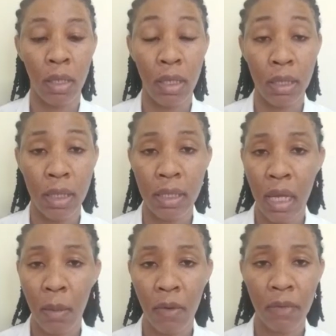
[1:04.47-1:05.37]
In this
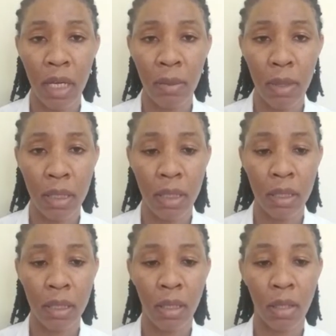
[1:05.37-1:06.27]
type of
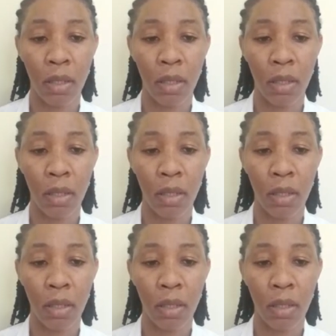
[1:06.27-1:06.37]
diabetes,